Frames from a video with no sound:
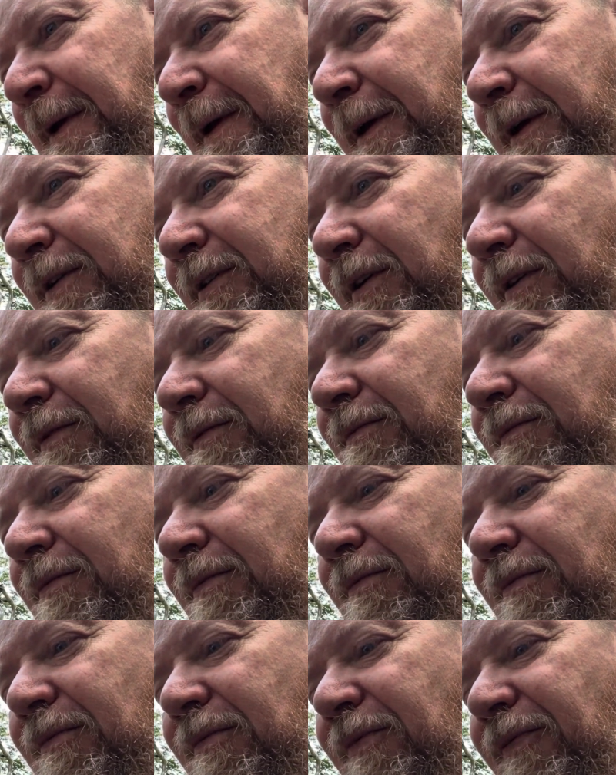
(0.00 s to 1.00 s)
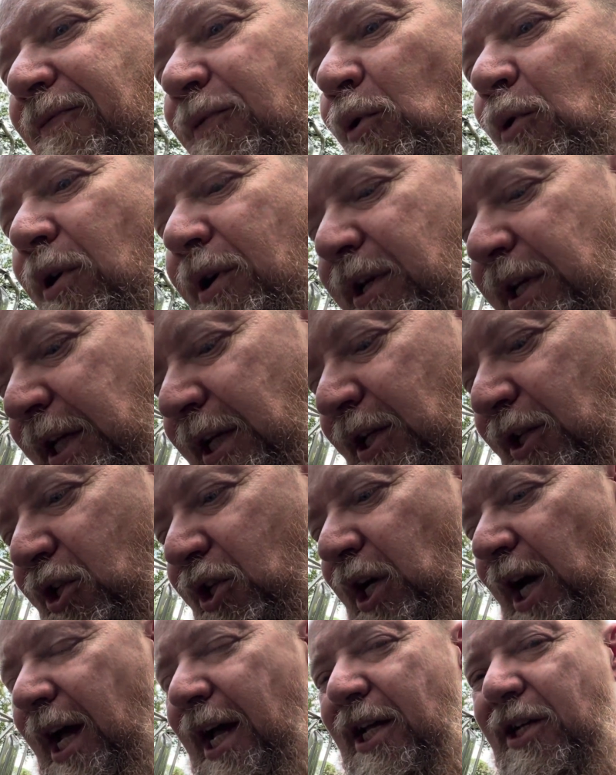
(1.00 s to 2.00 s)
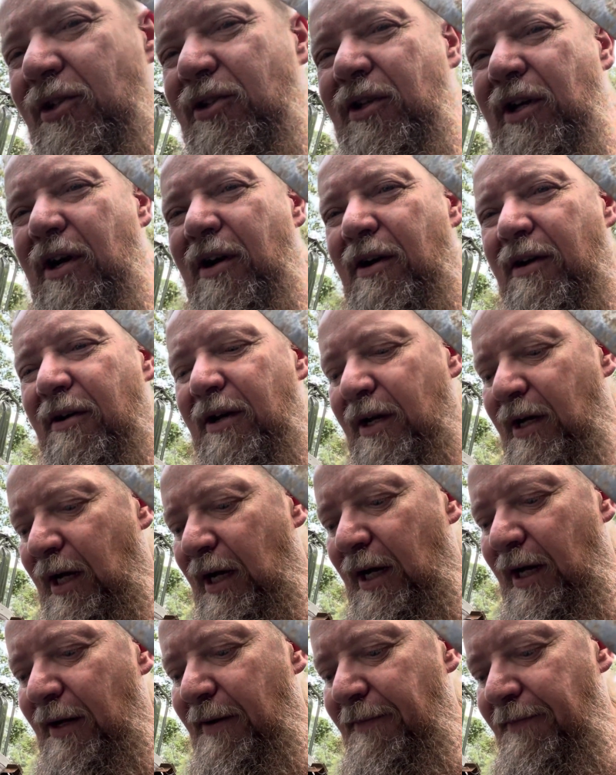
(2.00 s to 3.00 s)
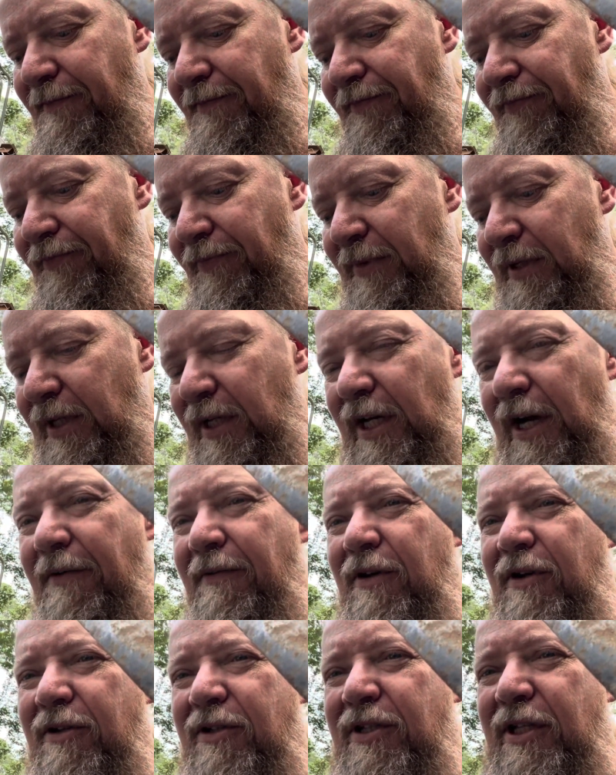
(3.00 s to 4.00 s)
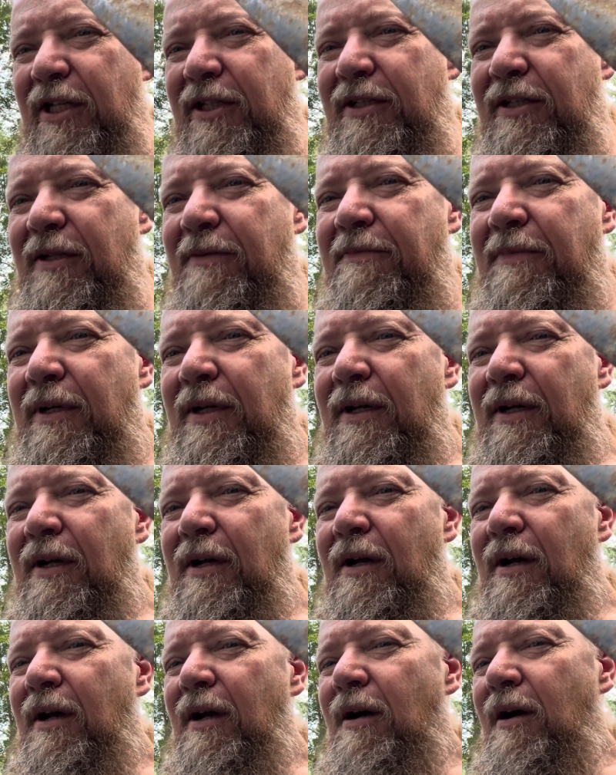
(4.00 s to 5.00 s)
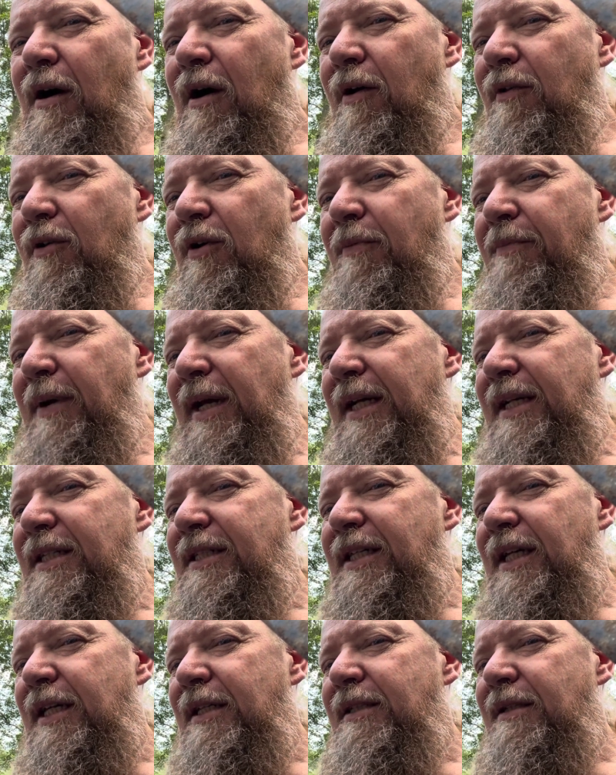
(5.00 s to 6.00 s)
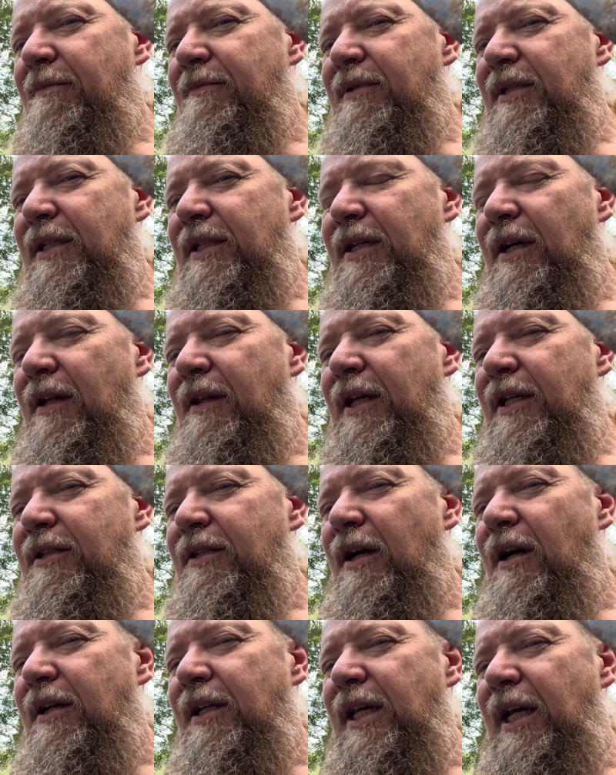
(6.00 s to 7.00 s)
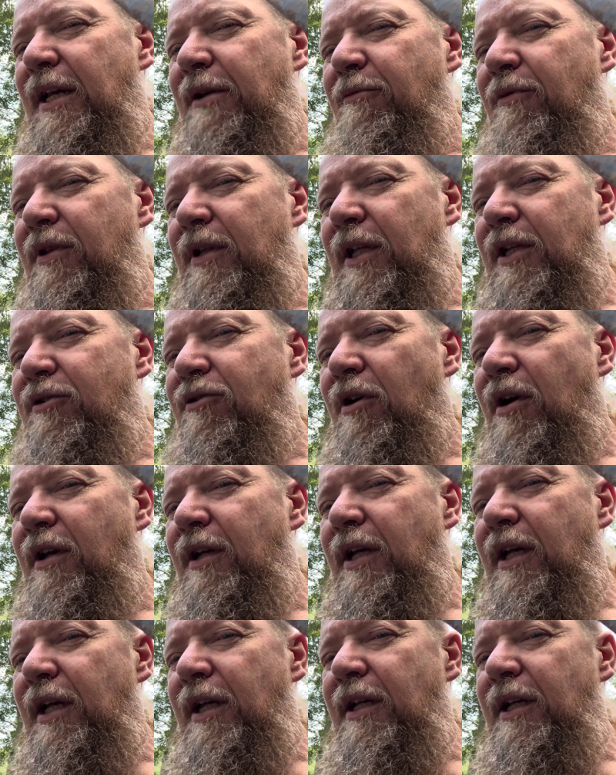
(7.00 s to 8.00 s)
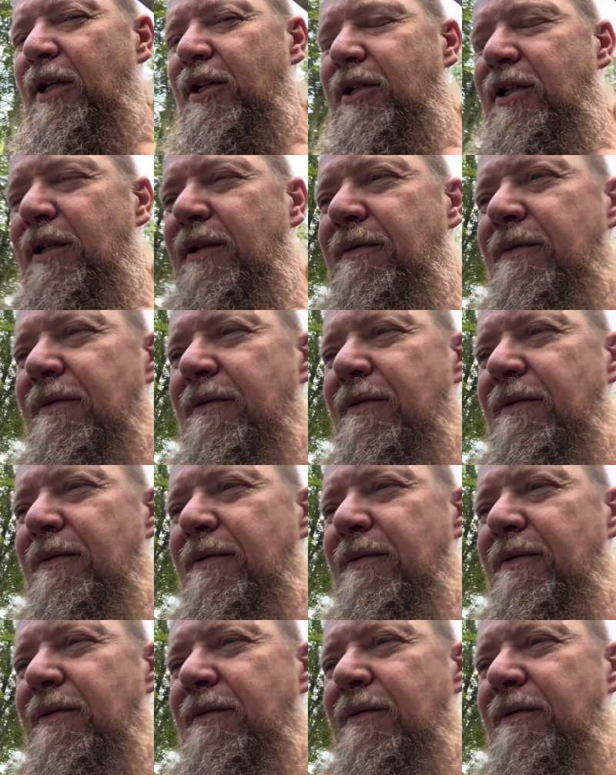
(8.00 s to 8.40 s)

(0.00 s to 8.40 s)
so Ford didn't change their governor system on their big systems until they started getting with electronic ignition.